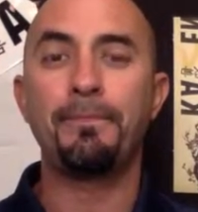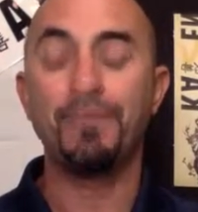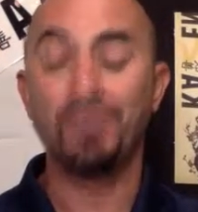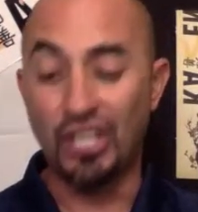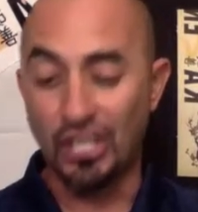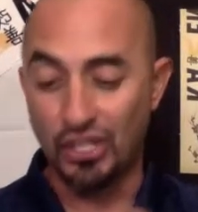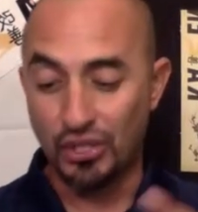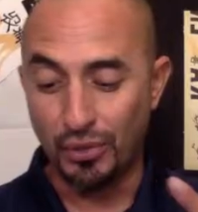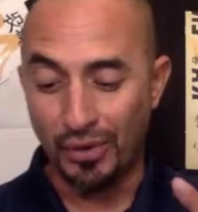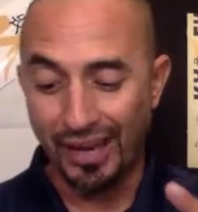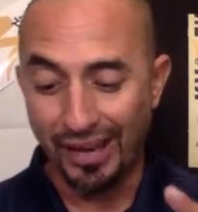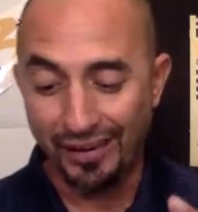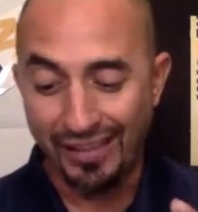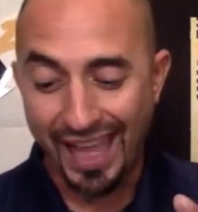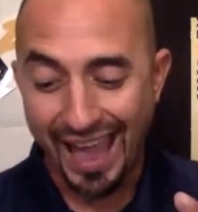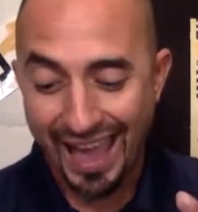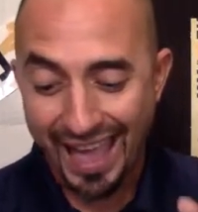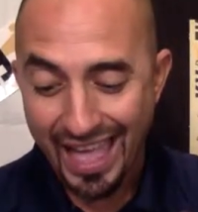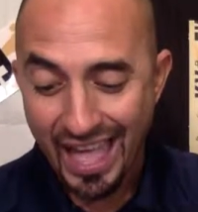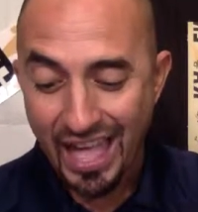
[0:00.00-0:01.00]
Did you hear
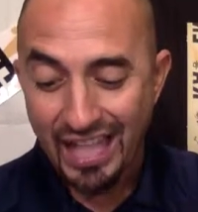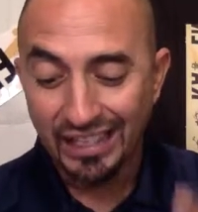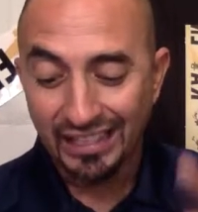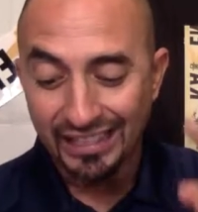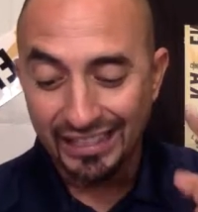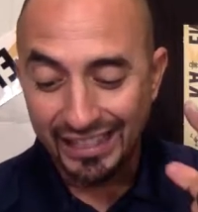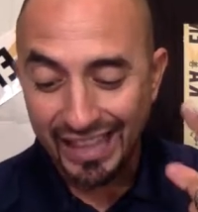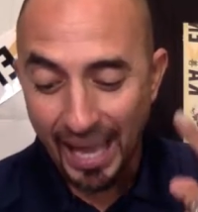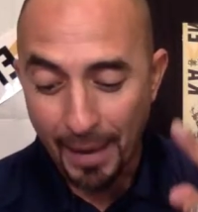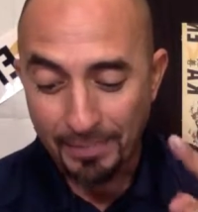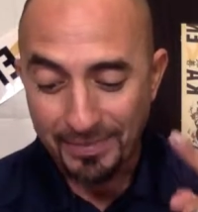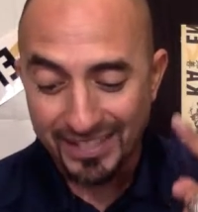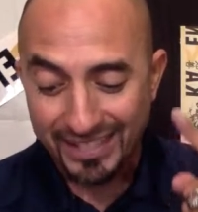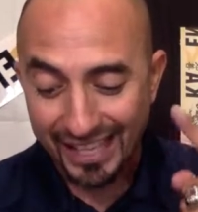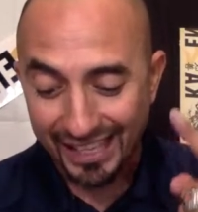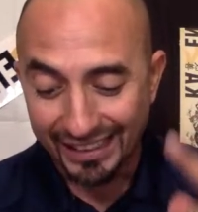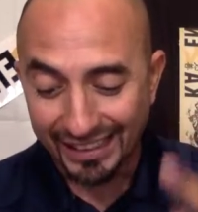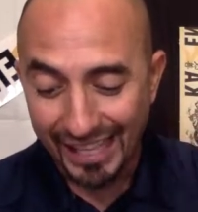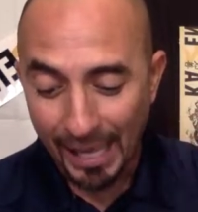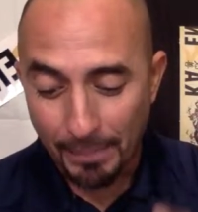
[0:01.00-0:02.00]
that? Lips,
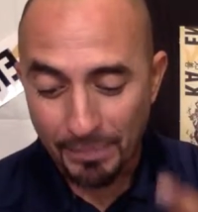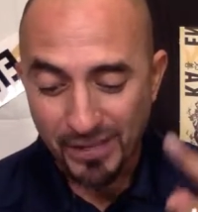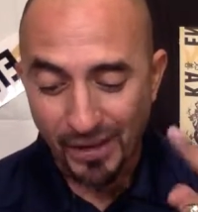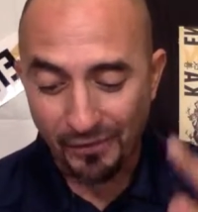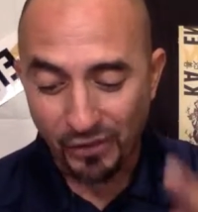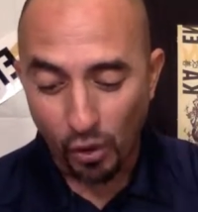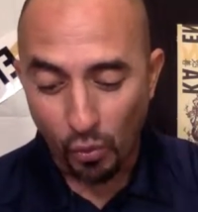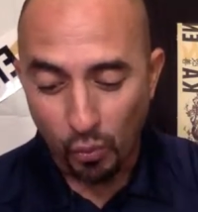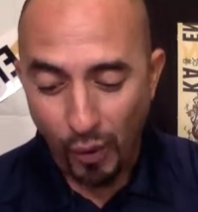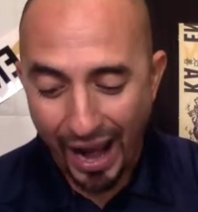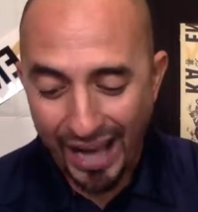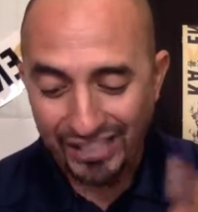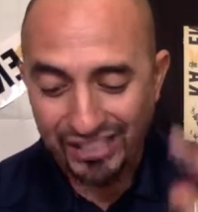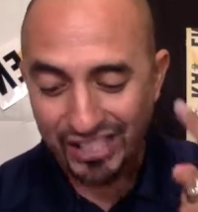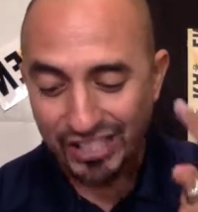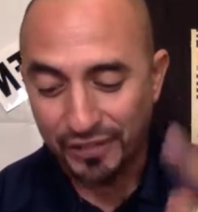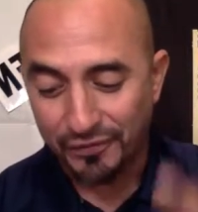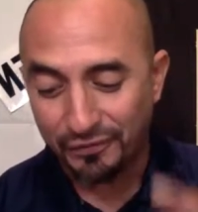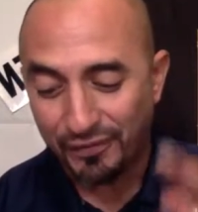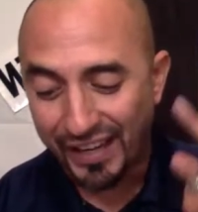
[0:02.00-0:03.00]
the lips of the
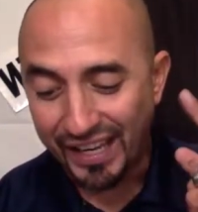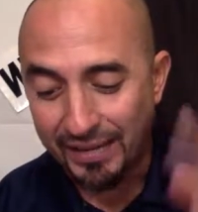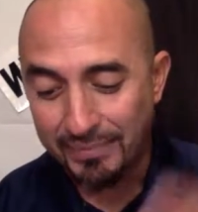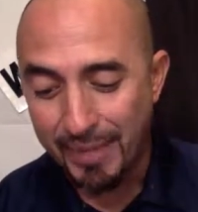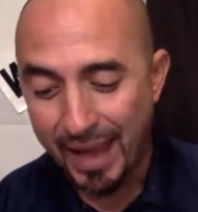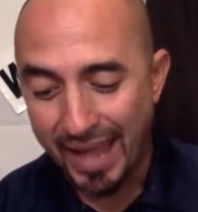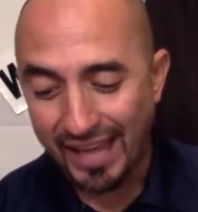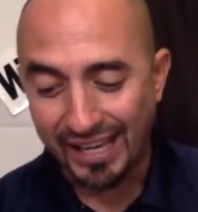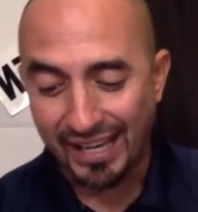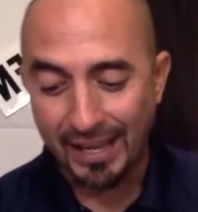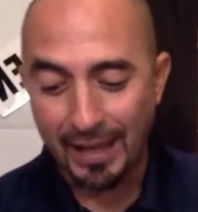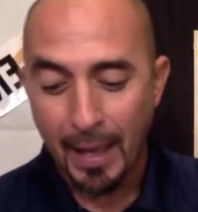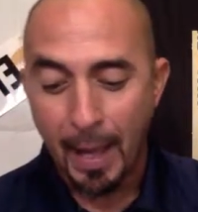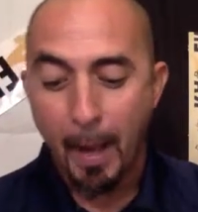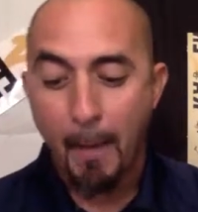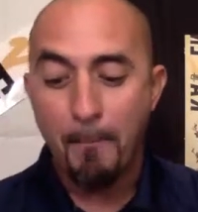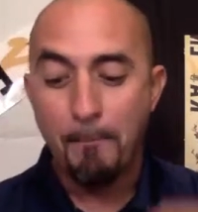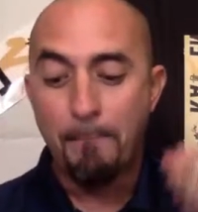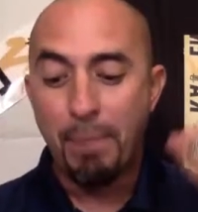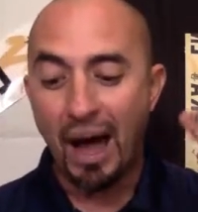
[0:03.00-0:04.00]
righteous feed many,
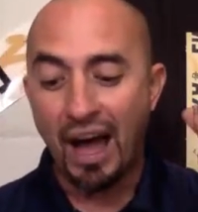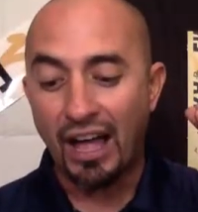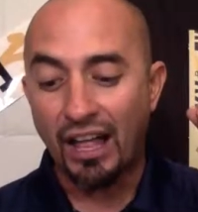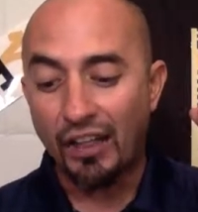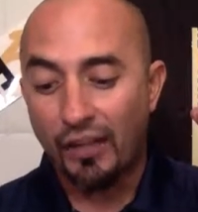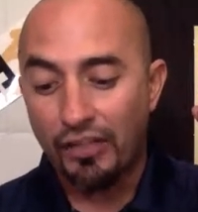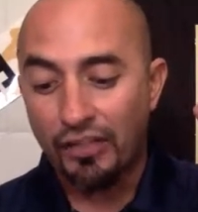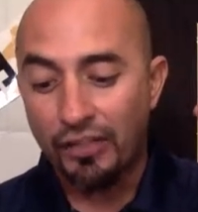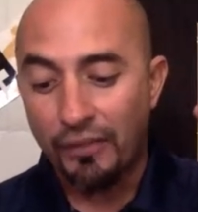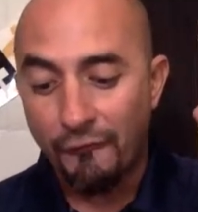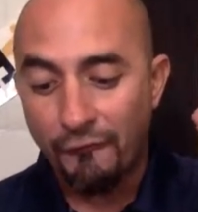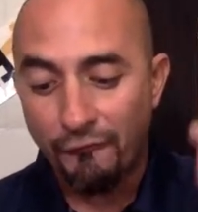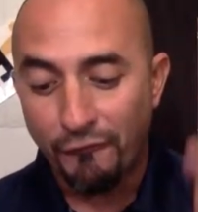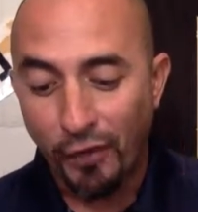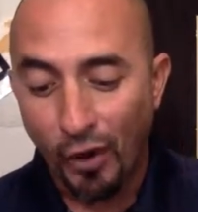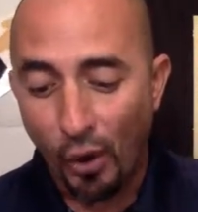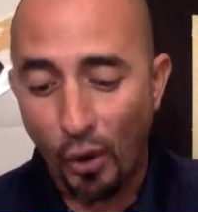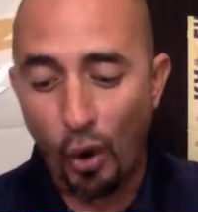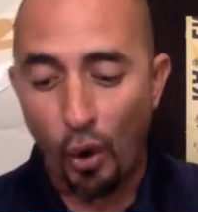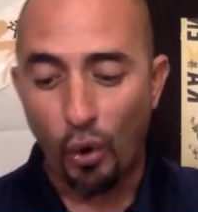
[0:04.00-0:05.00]
but
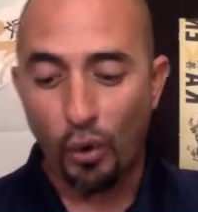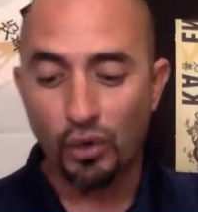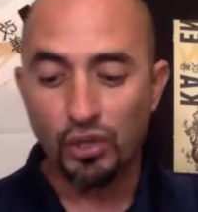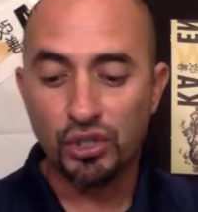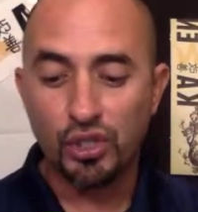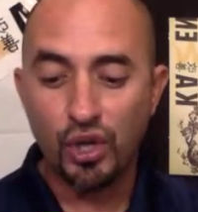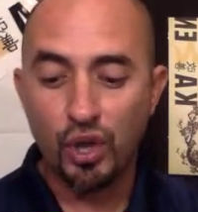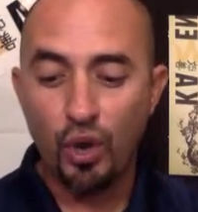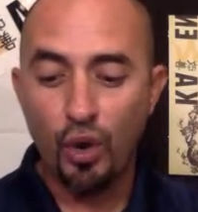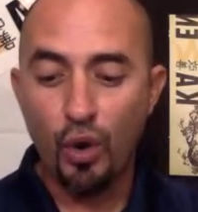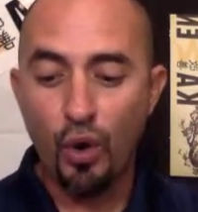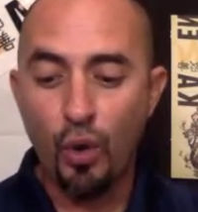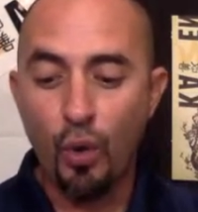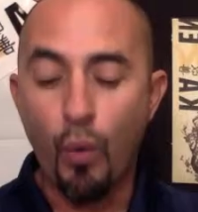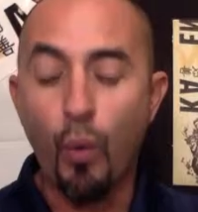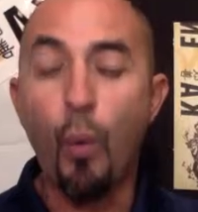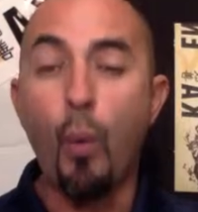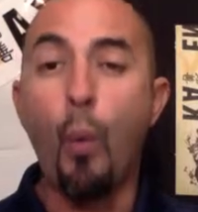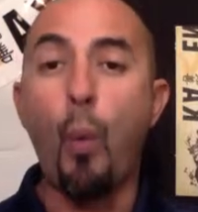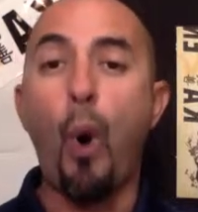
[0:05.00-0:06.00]
fools
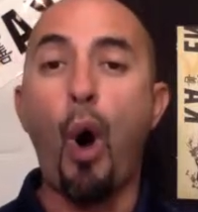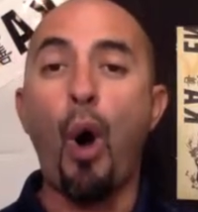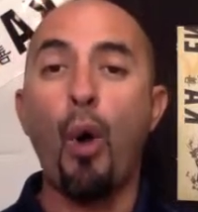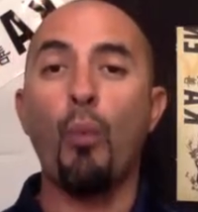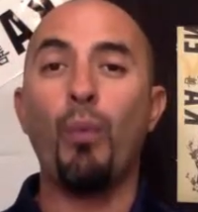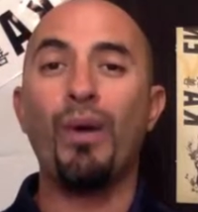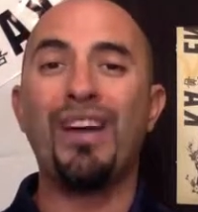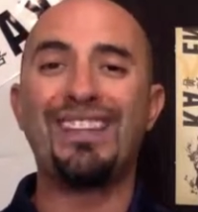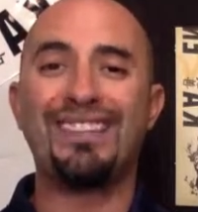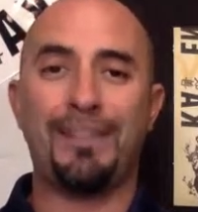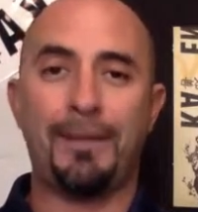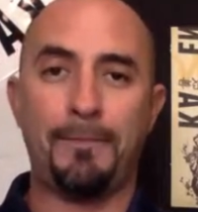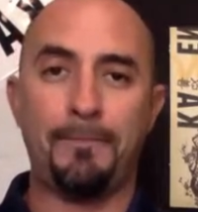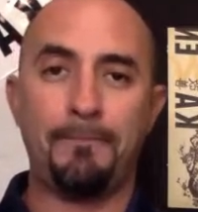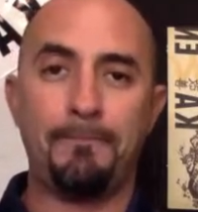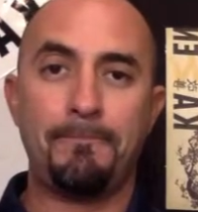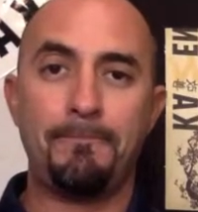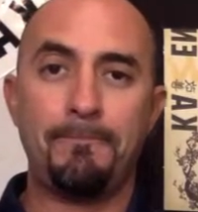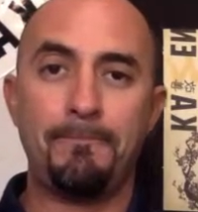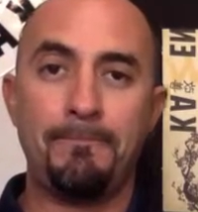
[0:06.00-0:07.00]
want wisdom.